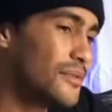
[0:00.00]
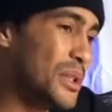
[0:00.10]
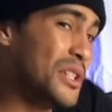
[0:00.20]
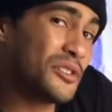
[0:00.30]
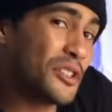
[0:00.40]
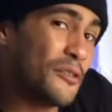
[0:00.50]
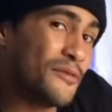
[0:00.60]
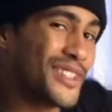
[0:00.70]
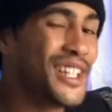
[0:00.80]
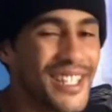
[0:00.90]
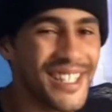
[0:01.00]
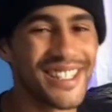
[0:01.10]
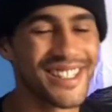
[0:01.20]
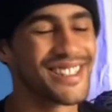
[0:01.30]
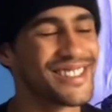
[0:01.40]
be yourself,
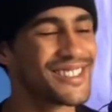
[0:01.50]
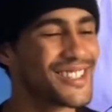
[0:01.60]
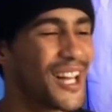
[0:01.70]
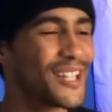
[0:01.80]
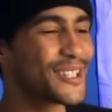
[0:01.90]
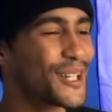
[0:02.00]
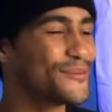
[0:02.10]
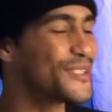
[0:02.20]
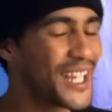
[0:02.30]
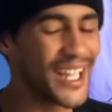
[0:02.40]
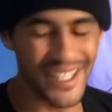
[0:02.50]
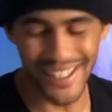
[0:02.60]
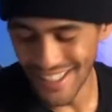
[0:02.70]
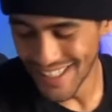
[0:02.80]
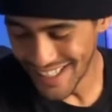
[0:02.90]
because a lot of times you can't.
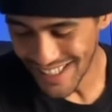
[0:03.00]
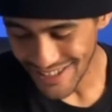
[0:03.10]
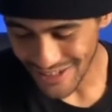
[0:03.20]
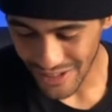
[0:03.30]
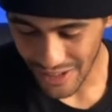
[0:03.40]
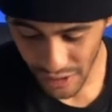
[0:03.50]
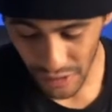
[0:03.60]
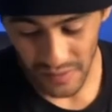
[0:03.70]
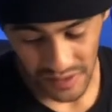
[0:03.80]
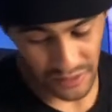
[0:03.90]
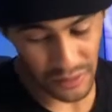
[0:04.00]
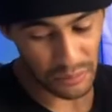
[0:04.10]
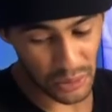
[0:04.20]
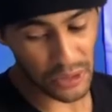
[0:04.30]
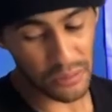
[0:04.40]
So I'll go over the 3
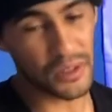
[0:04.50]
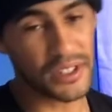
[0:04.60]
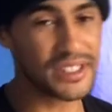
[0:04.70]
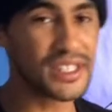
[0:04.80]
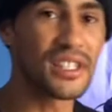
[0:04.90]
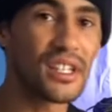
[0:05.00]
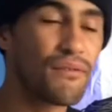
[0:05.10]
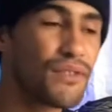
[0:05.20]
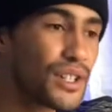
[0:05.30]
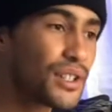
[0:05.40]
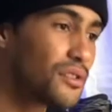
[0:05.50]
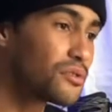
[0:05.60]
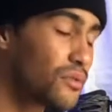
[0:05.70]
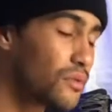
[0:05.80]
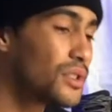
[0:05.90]
bullet points again. I felt like these
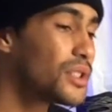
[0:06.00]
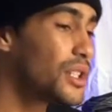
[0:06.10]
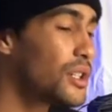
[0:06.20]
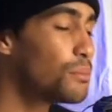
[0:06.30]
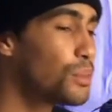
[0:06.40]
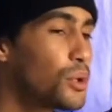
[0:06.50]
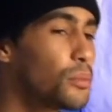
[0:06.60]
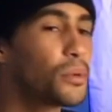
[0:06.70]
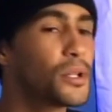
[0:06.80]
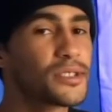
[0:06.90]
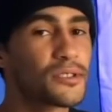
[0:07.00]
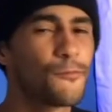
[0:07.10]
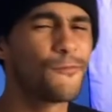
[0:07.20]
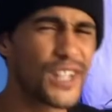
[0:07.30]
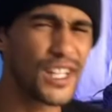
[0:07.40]
were really good bullet points. They're
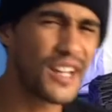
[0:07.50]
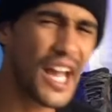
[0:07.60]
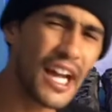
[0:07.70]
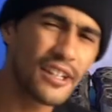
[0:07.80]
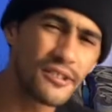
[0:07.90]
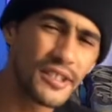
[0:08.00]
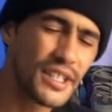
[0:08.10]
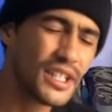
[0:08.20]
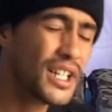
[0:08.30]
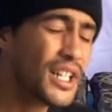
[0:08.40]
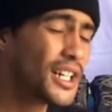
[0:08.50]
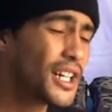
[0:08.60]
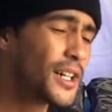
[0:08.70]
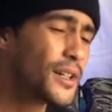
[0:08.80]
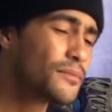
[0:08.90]
very accurate,
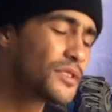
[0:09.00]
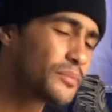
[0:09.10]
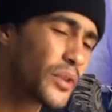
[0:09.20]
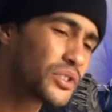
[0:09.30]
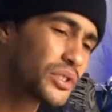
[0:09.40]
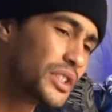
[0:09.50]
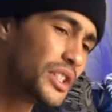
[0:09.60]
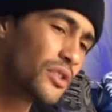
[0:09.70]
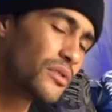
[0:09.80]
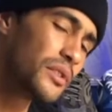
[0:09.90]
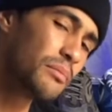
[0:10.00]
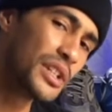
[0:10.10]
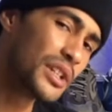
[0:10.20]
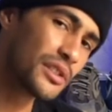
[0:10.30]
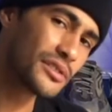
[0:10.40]
especially dealing with
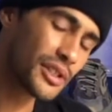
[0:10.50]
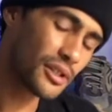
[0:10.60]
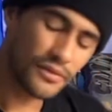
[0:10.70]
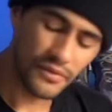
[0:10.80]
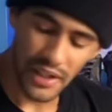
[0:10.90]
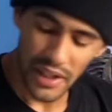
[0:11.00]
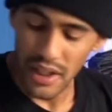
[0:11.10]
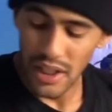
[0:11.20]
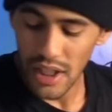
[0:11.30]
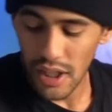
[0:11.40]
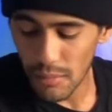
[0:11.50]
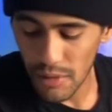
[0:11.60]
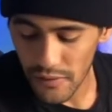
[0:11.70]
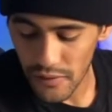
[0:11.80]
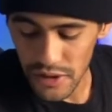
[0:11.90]
being yourself.
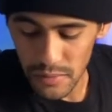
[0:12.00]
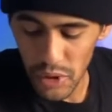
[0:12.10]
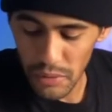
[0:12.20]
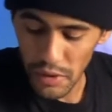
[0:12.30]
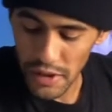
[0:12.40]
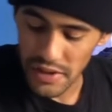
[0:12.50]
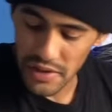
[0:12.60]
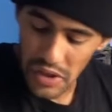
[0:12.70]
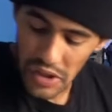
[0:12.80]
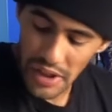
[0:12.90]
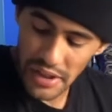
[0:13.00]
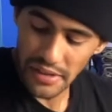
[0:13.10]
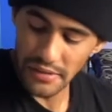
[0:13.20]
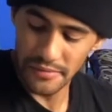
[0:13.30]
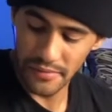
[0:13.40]
But the first bullet point is
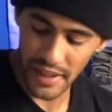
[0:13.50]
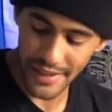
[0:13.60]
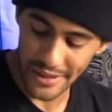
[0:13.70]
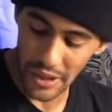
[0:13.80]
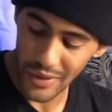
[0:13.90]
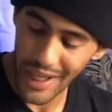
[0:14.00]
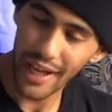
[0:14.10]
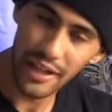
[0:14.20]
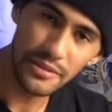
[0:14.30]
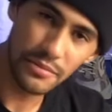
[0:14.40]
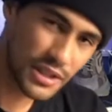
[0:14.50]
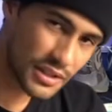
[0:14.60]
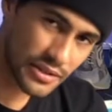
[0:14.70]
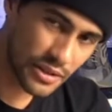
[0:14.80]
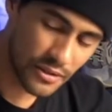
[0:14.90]
learn it's okay to be
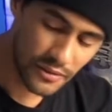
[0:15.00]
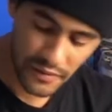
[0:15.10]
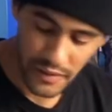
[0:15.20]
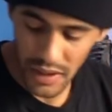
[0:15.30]
yourself.